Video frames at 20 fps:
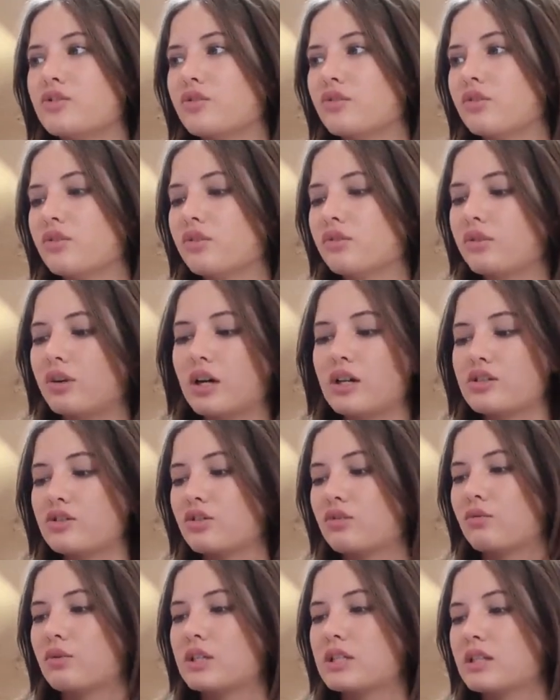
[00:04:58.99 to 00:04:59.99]
You guys
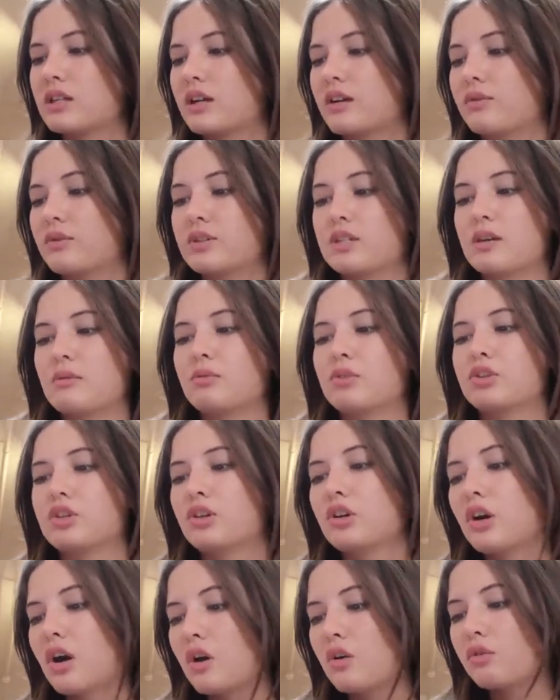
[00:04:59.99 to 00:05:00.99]
are the reason I was able
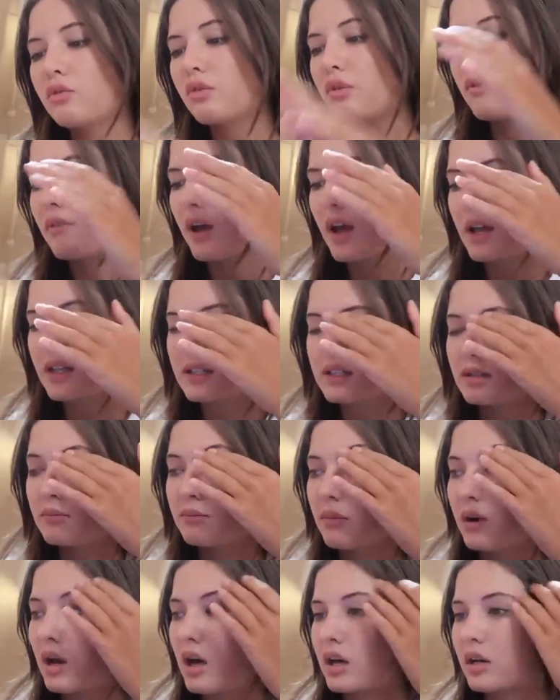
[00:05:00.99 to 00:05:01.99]
to go to events
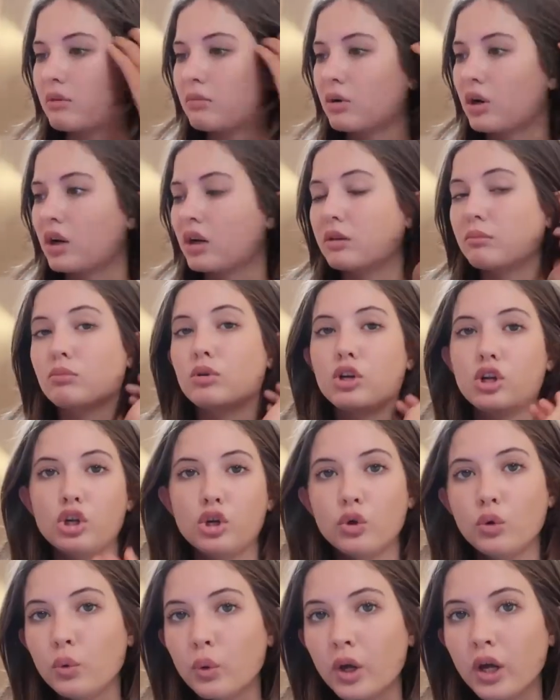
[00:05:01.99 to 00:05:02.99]
and bloody
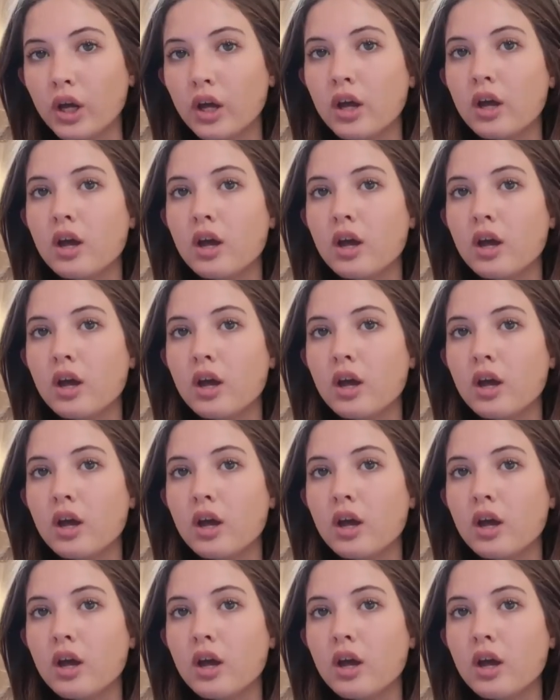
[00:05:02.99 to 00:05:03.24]
blue.